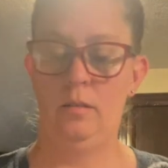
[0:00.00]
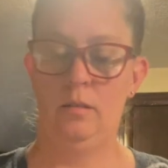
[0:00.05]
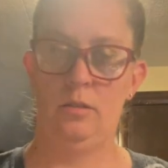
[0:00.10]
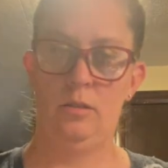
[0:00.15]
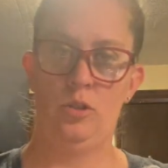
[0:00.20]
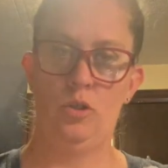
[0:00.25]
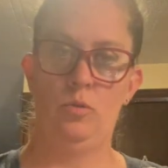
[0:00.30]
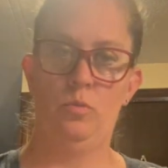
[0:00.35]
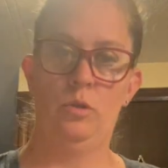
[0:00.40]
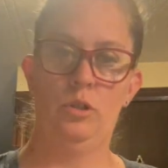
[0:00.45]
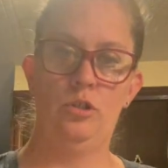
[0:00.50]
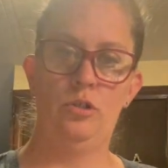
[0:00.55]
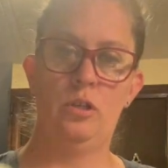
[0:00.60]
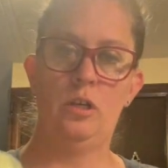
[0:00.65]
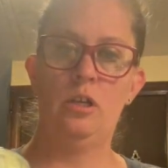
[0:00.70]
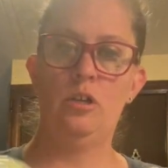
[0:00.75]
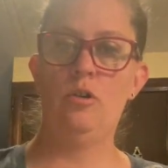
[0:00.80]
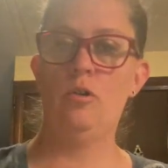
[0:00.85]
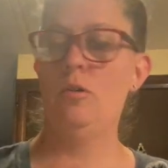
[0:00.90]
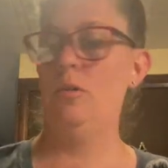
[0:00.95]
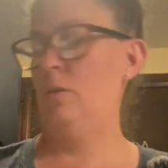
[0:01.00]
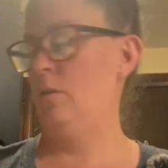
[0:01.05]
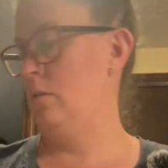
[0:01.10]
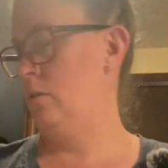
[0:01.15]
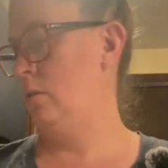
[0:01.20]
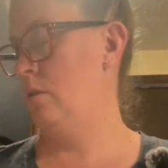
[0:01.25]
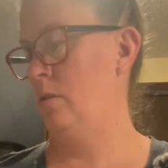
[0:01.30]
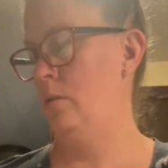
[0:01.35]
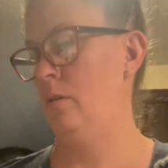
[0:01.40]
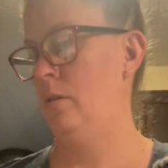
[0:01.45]
So once you get your
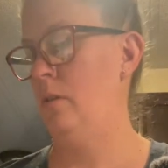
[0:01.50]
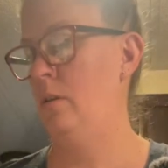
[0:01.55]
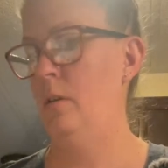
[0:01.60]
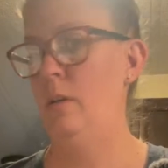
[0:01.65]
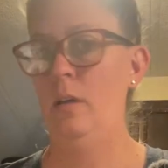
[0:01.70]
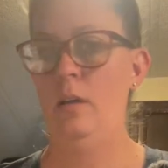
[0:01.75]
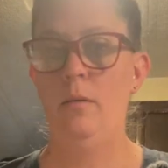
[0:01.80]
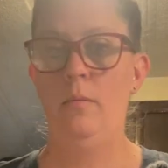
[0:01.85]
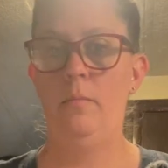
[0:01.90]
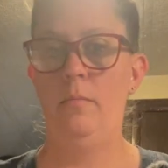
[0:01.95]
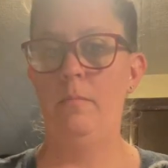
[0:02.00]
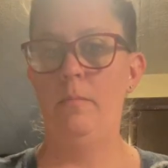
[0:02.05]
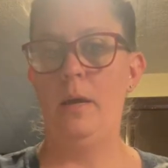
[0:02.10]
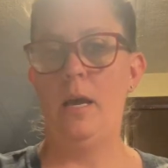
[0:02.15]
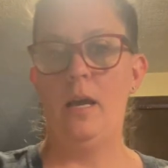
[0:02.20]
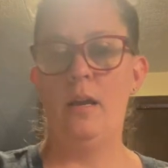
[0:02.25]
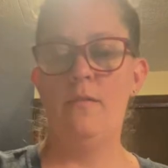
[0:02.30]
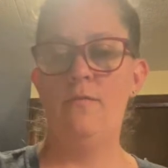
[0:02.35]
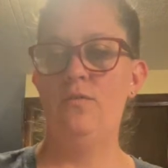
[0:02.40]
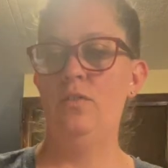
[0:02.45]
bag